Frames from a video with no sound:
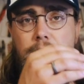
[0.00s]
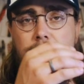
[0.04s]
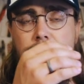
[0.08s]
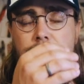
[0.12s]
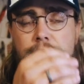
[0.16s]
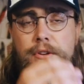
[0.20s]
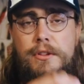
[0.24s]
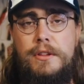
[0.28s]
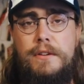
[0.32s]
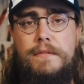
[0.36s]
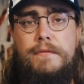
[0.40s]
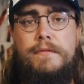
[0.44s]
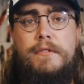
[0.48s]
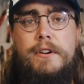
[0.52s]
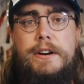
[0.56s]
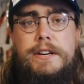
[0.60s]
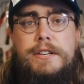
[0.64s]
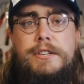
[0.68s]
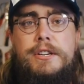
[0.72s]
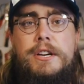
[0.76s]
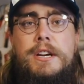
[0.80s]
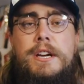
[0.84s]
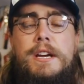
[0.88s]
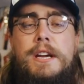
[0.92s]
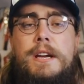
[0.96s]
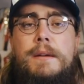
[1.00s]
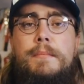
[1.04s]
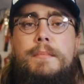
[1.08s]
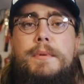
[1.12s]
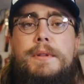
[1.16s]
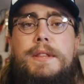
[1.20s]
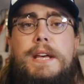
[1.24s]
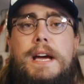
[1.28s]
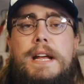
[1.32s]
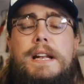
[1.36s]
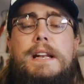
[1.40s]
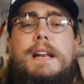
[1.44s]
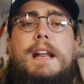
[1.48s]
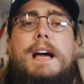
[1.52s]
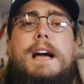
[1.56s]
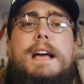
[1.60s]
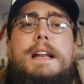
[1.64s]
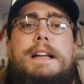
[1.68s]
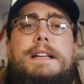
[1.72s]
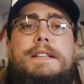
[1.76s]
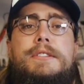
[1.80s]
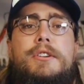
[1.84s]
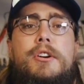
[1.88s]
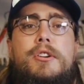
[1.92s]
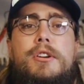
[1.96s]
to the fridge, but that
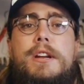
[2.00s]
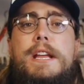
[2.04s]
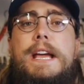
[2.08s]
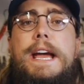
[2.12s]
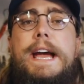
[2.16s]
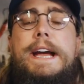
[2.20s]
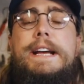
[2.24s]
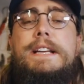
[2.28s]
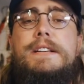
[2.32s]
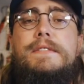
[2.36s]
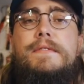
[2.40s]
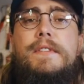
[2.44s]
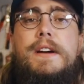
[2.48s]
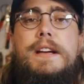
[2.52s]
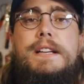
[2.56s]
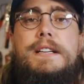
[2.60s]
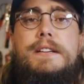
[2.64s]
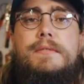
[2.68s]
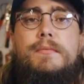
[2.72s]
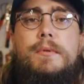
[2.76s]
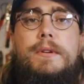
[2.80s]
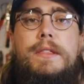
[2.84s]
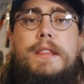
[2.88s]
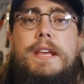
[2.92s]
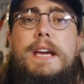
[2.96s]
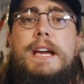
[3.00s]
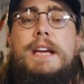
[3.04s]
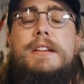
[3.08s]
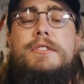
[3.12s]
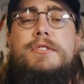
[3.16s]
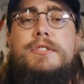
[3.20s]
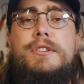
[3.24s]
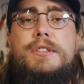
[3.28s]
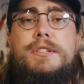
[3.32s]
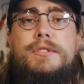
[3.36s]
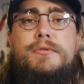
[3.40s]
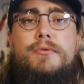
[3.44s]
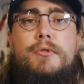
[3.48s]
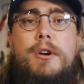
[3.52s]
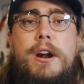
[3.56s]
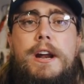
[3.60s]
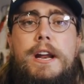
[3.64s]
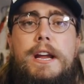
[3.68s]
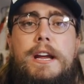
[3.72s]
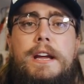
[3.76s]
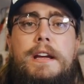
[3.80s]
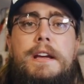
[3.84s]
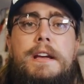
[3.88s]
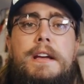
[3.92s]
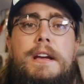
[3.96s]
line is only activated when the engine's
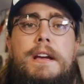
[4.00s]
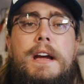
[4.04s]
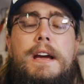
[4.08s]
running,